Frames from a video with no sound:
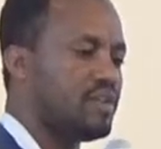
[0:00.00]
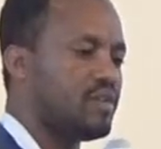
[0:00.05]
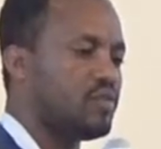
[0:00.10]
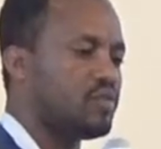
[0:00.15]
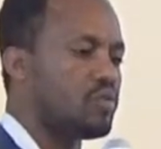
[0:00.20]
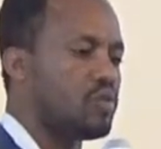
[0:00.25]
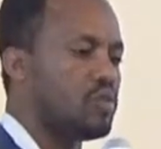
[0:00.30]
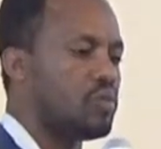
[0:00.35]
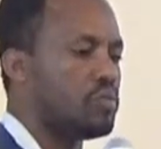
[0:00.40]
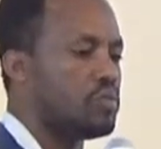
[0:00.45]

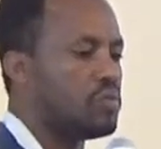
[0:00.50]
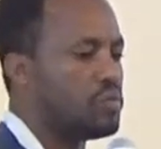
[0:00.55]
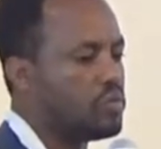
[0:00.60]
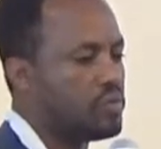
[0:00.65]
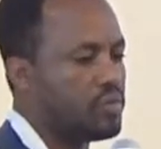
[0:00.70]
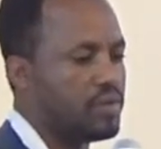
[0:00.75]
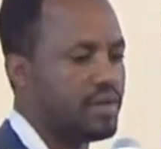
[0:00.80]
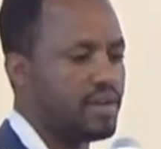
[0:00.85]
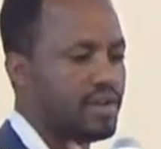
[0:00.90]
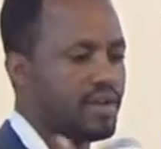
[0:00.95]
So
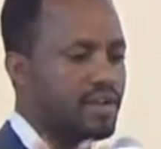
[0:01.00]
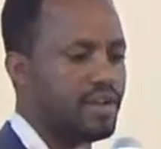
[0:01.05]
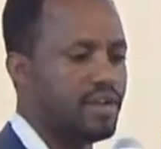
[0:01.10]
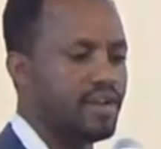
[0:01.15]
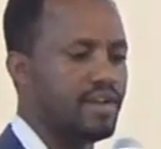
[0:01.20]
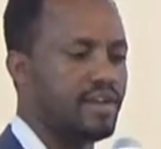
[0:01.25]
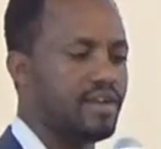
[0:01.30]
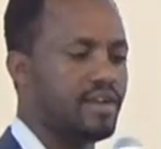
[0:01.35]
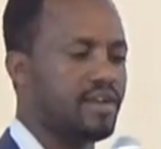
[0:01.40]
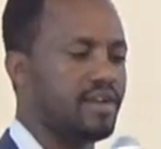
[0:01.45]

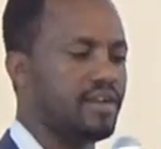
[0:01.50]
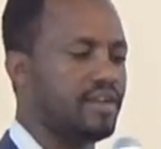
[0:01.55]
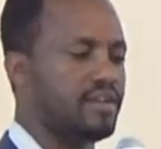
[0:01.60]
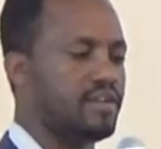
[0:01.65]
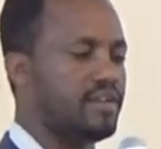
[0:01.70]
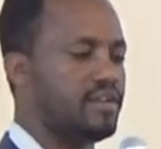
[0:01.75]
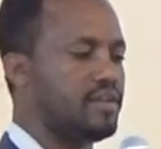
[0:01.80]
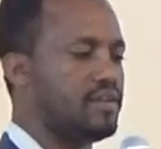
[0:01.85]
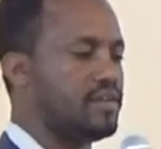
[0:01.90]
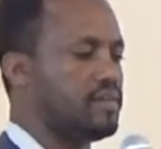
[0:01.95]

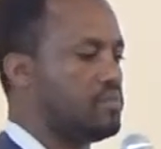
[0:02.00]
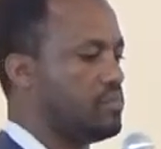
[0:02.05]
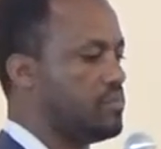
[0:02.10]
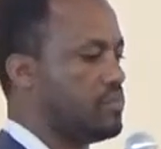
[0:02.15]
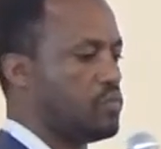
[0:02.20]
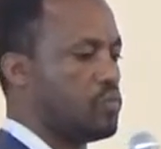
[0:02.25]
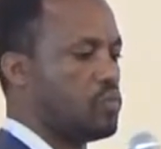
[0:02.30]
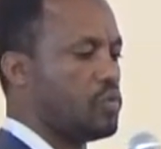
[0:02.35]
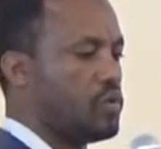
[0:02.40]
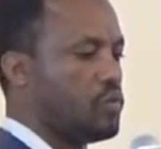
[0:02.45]

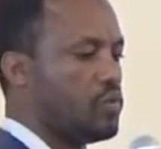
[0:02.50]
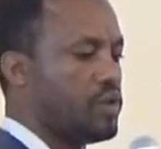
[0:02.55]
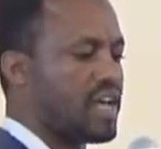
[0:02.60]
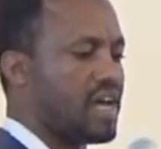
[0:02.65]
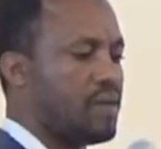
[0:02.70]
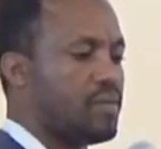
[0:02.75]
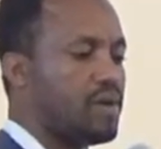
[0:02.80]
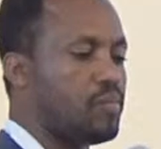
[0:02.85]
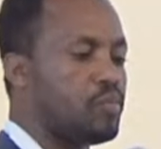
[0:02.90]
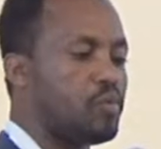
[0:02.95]
we come
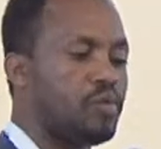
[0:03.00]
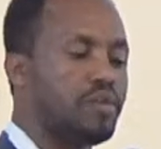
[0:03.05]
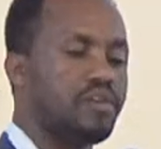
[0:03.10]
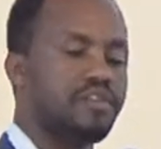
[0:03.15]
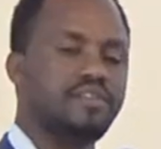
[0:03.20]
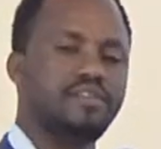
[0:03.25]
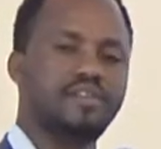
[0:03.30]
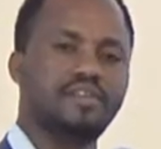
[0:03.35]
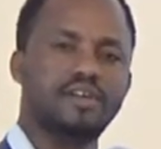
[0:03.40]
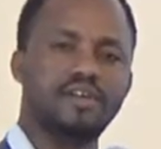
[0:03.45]
up
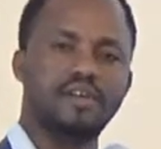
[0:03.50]
with